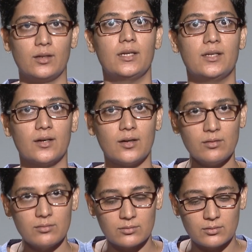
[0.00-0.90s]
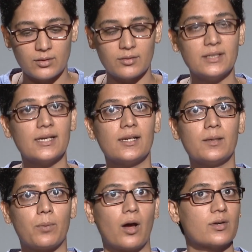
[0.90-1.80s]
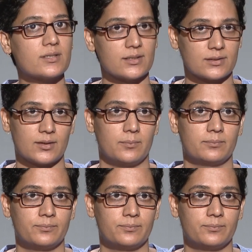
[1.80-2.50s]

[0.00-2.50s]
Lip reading: in a real power system.